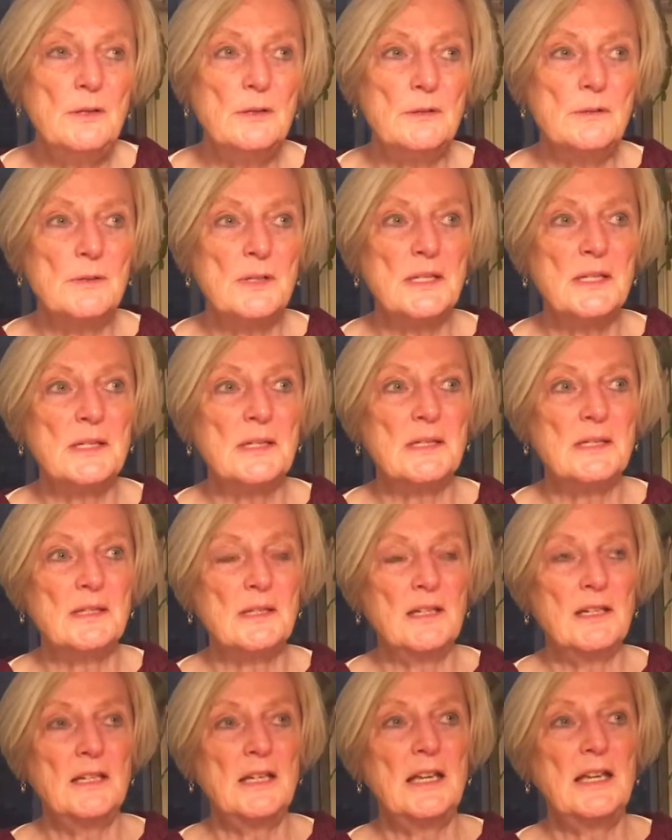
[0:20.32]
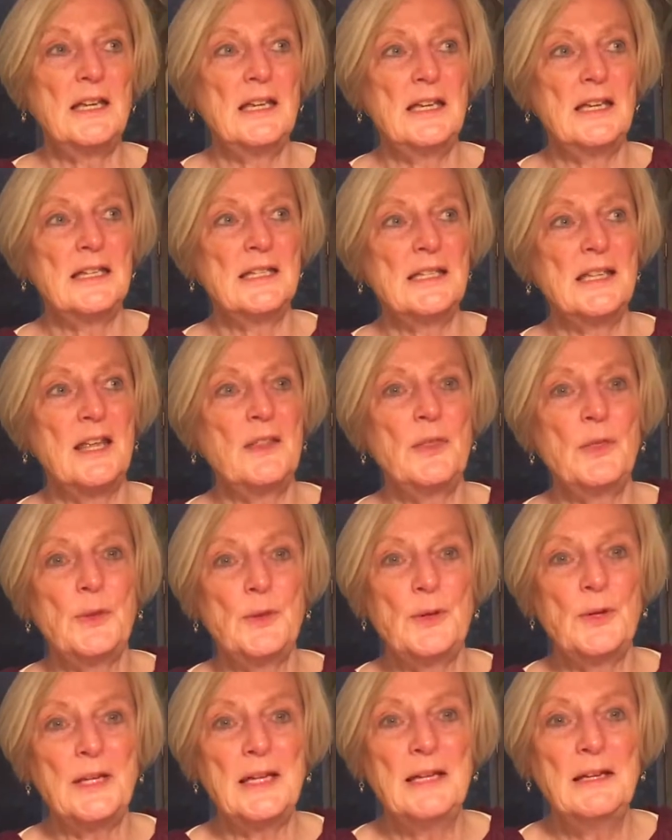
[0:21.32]
who is at
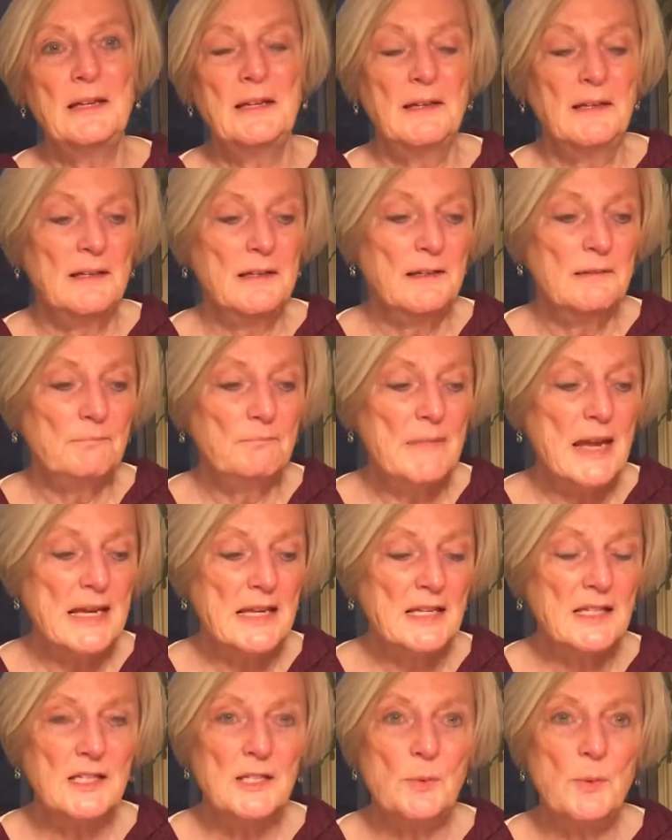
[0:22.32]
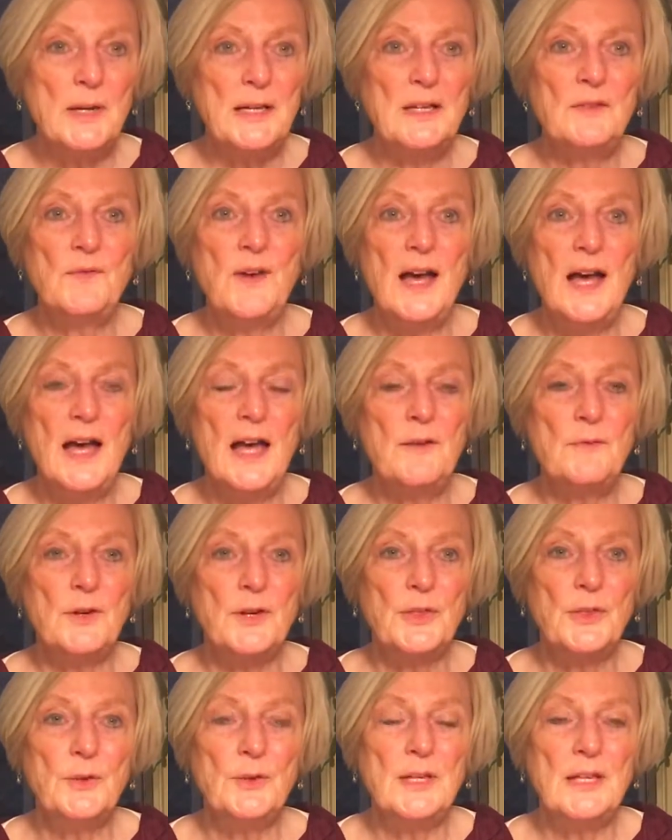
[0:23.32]
30, making $25,000 or
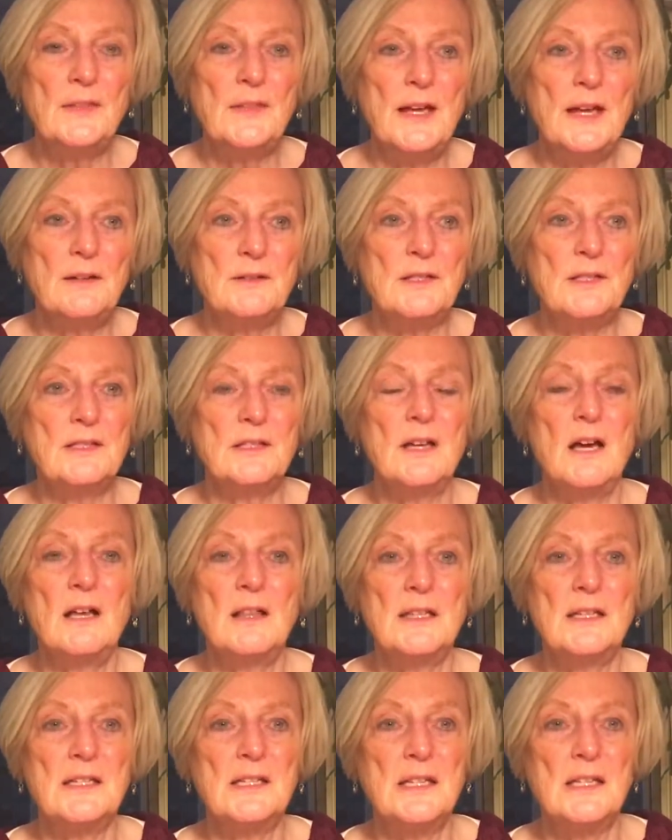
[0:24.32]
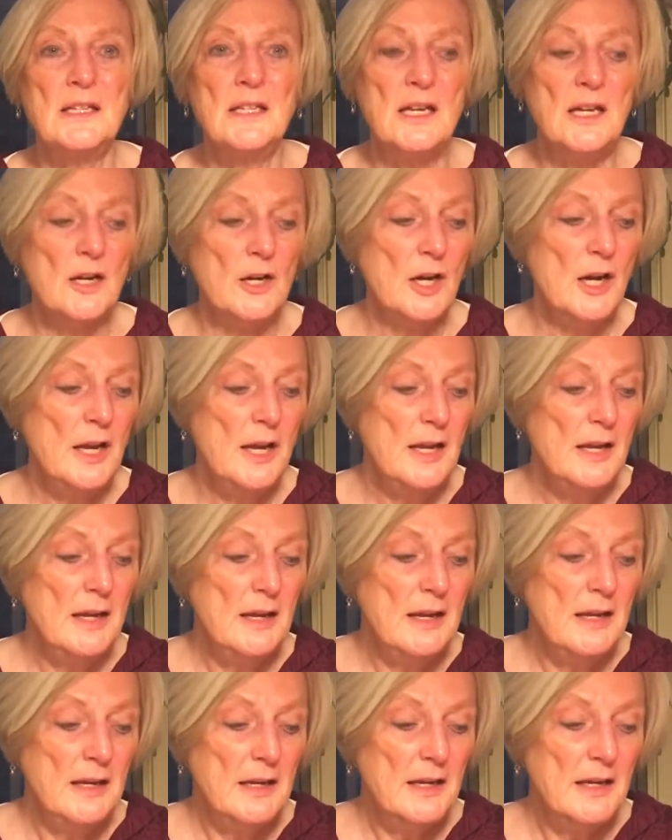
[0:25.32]
$30,000 a year,
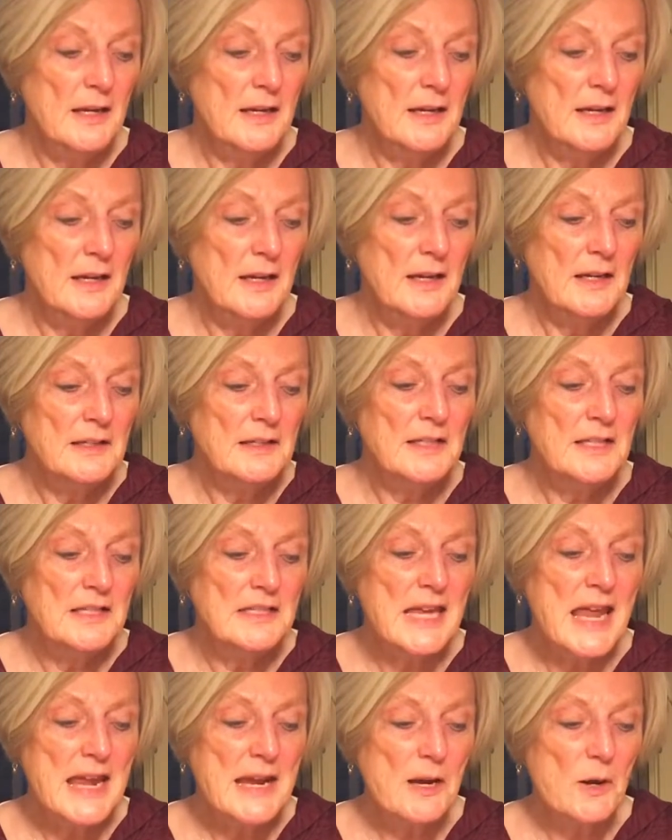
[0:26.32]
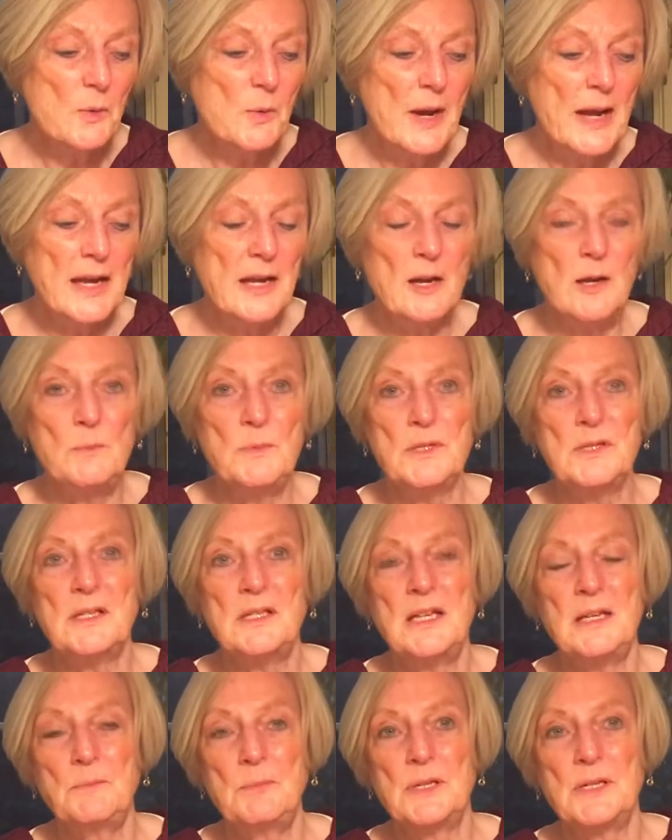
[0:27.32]
to take away almost
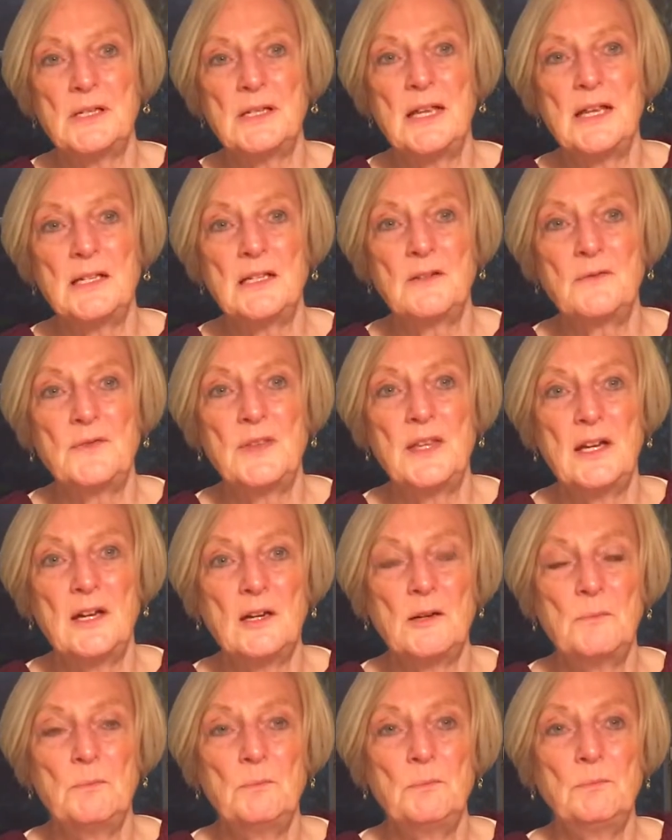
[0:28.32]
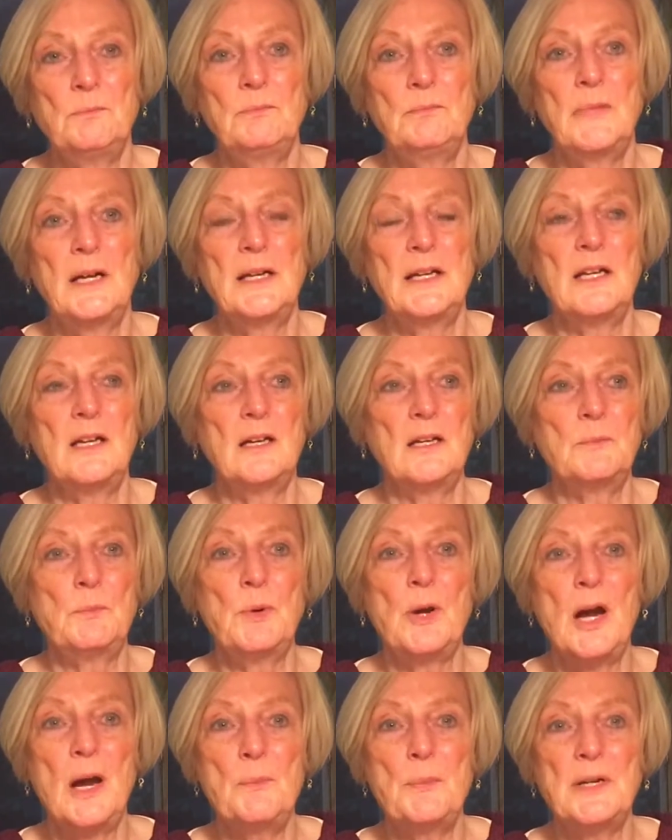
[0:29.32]
10% of their money on
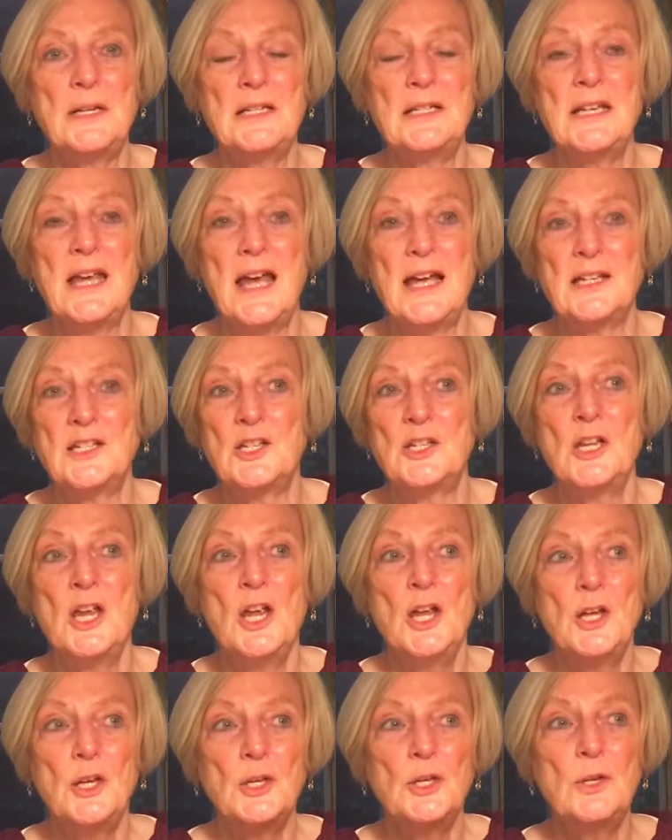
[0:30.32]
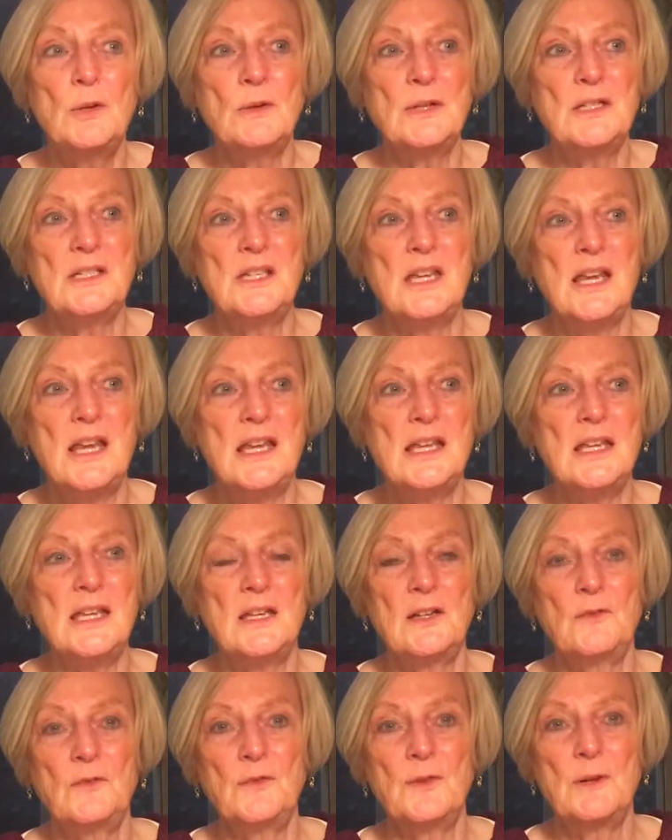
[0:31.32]
property taxes, you are
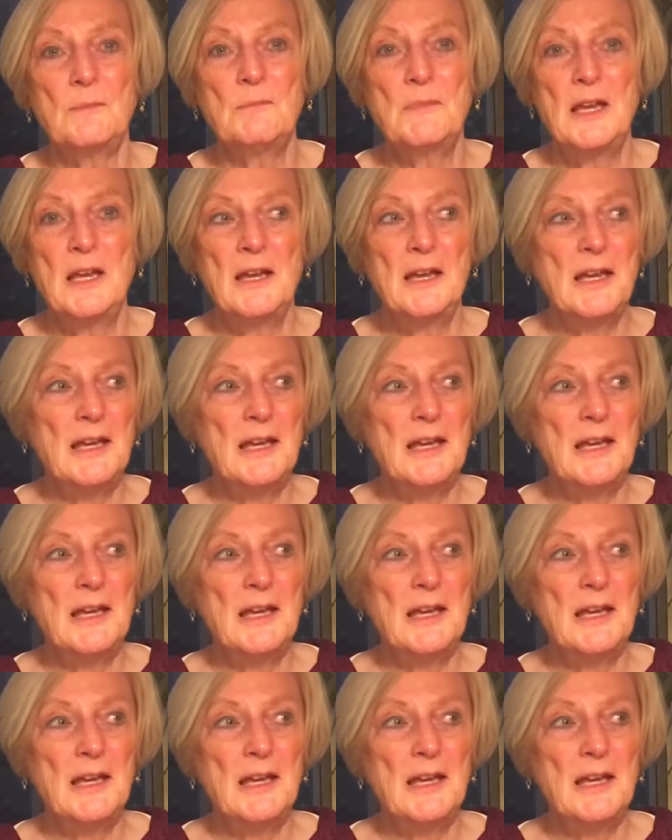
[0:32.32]
taking from